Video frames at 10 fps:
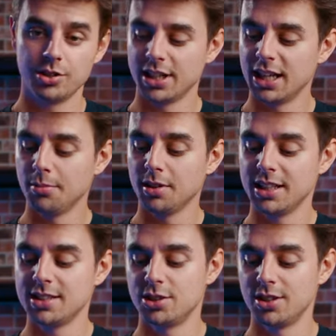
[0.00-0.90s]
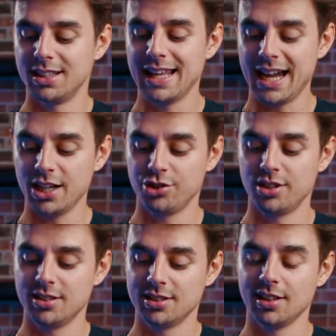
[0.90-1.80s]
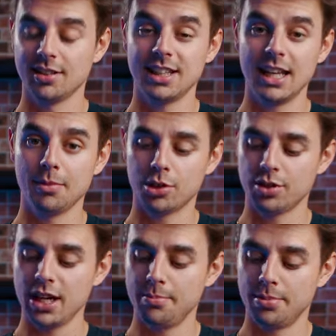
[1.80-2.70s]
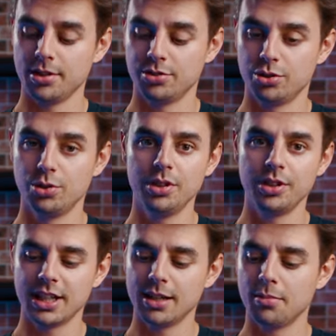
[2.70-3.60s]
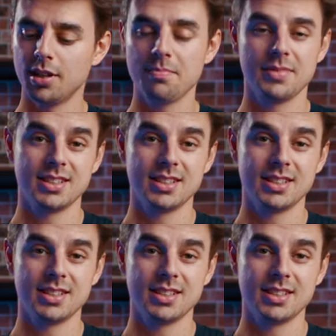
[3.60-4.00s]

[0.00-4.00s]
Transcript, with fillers: your gimbal is to attach this little table tripod to your gimbal.